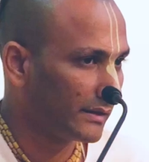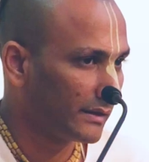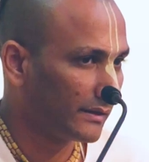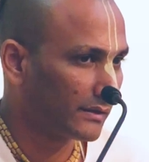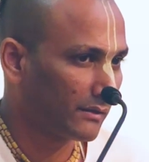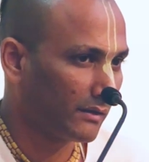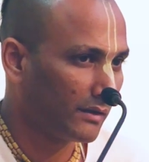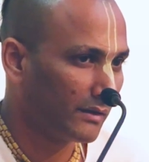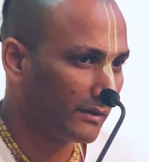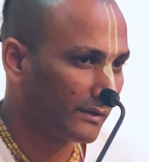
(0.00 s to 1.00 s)
he is
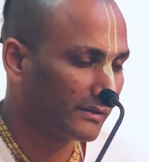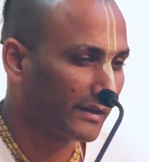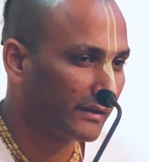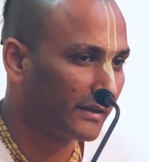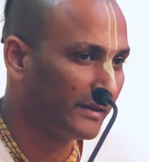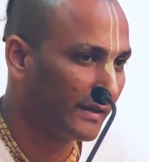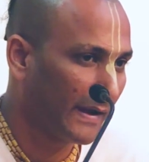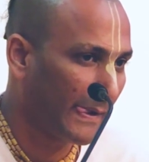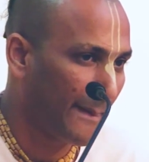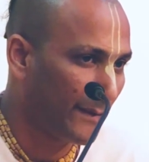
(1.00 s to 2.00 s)
constantly
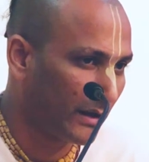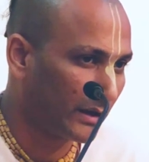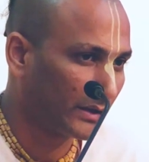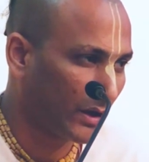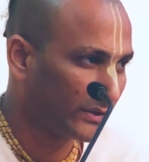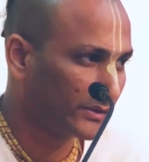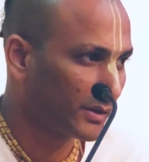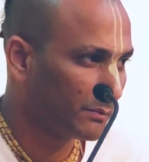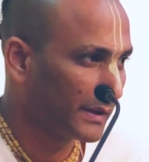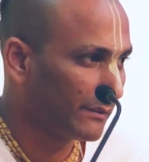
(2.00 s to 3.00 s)
tossed
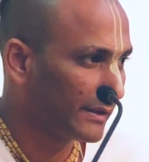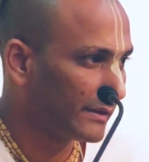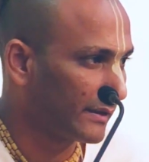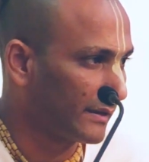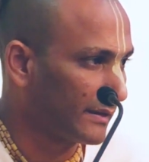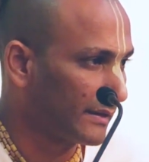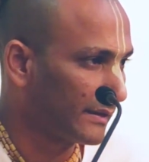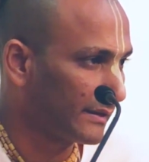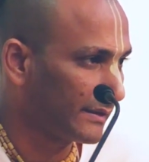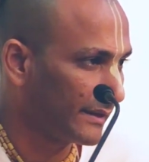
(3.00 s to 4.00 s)
up between
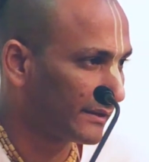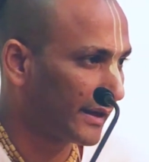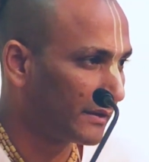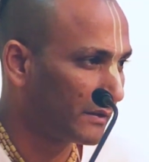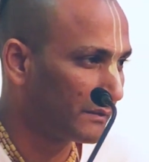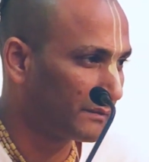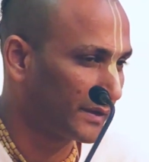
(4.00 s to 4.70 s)
these kind of